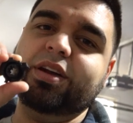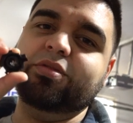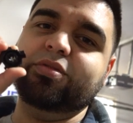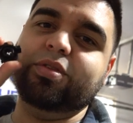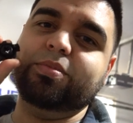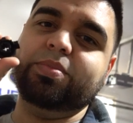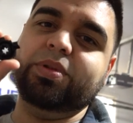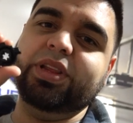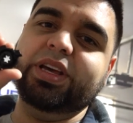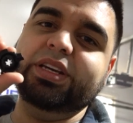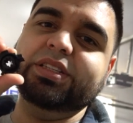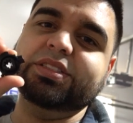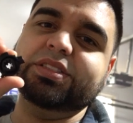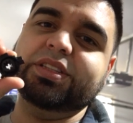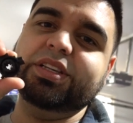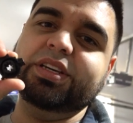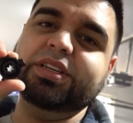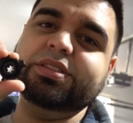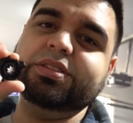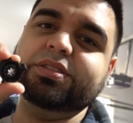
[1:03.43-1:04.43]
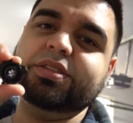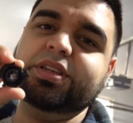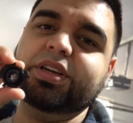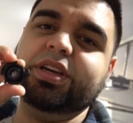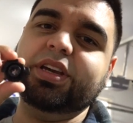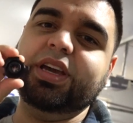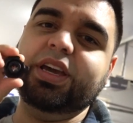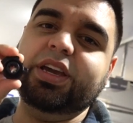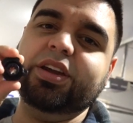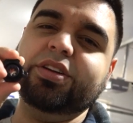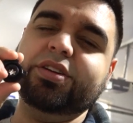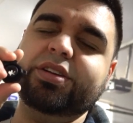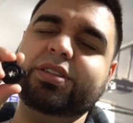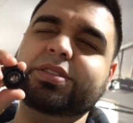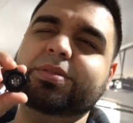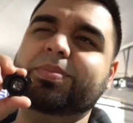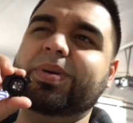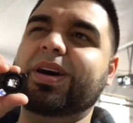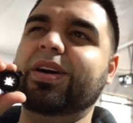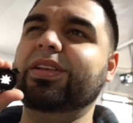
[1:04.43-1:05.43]
and replace this. The gear
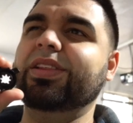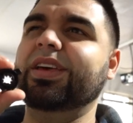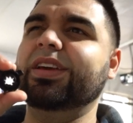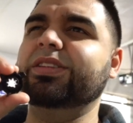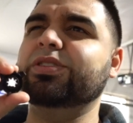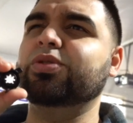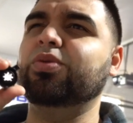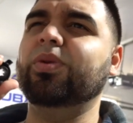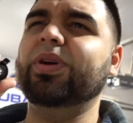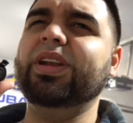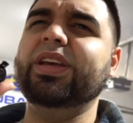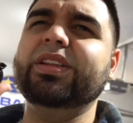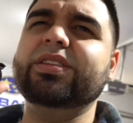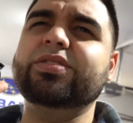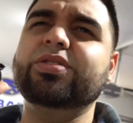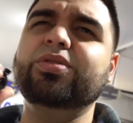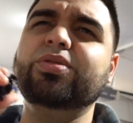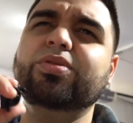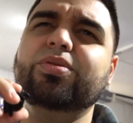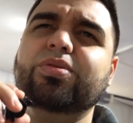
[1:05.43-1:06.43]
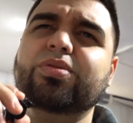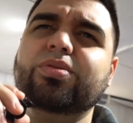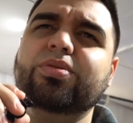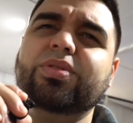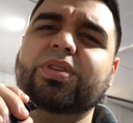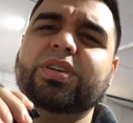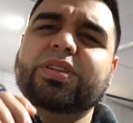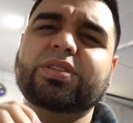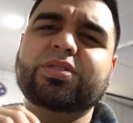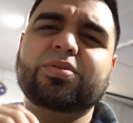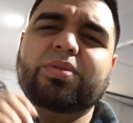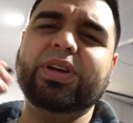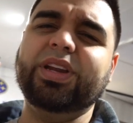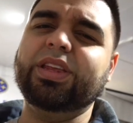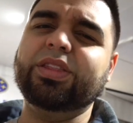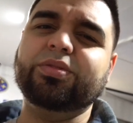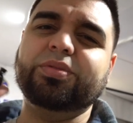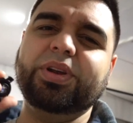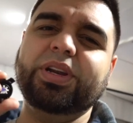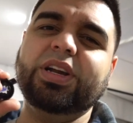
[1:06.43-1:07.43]
is about like 22 to
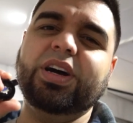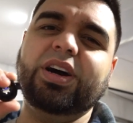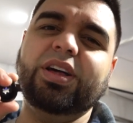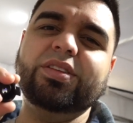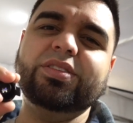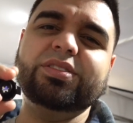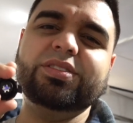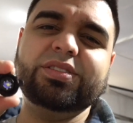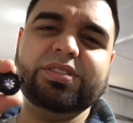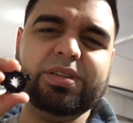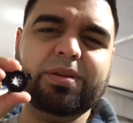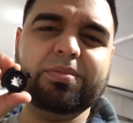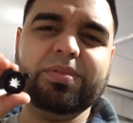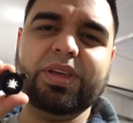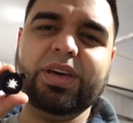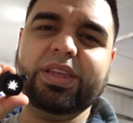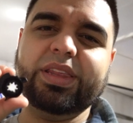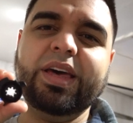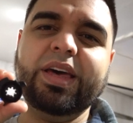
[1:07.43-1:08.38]
$23, something like